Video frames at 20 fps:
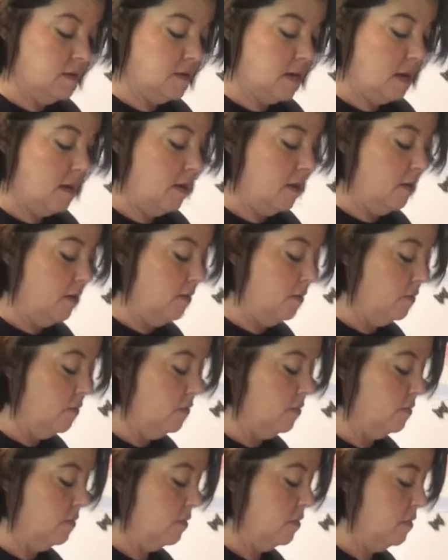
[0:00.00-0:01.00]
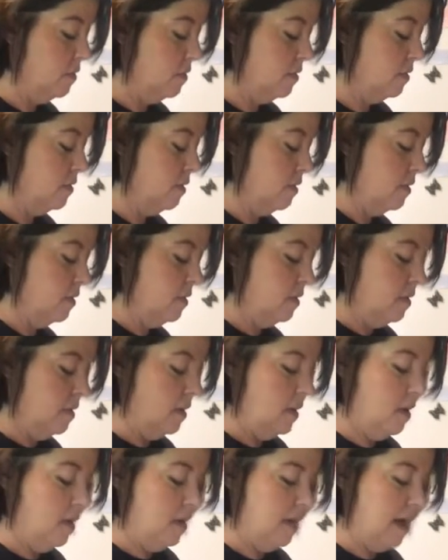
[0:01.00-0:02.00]
So,
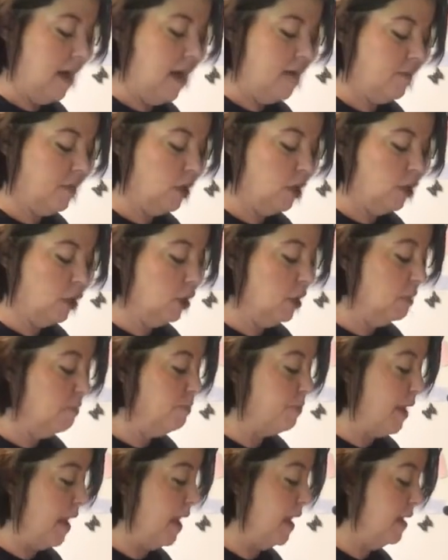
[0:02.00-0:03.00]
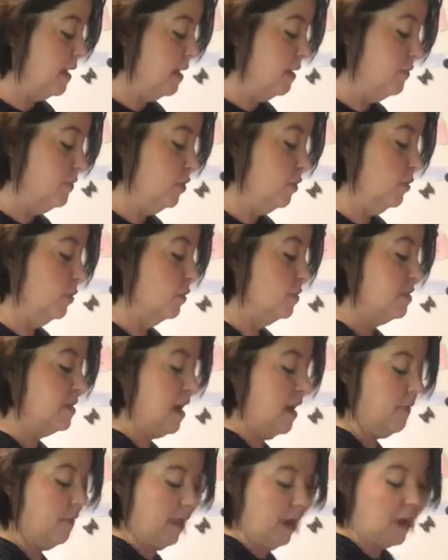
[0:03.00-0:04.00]
all right, I have a good bed of noodles
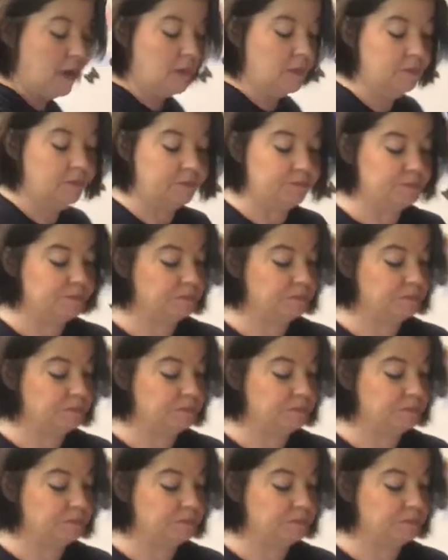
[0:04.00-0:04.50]
down there.